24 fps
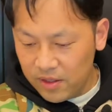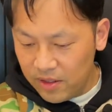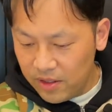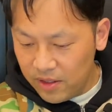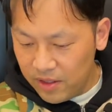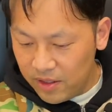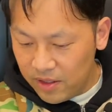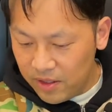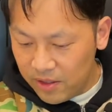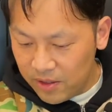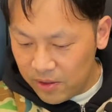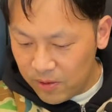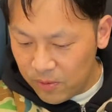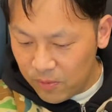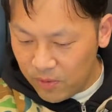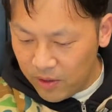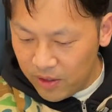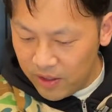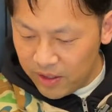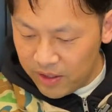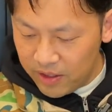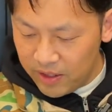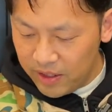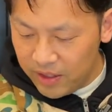it is what
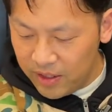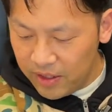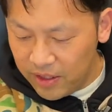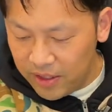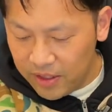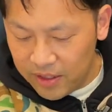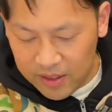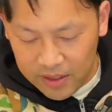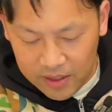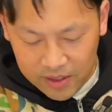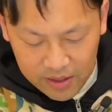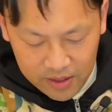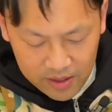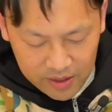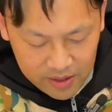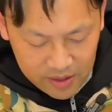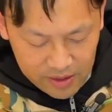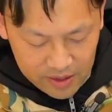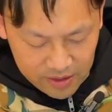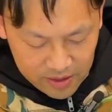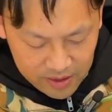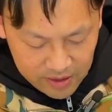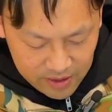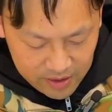it is.
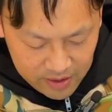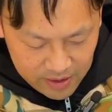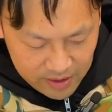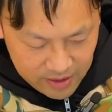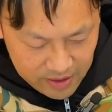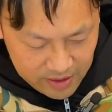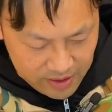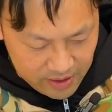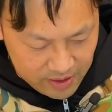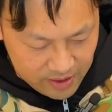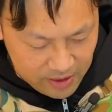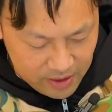It's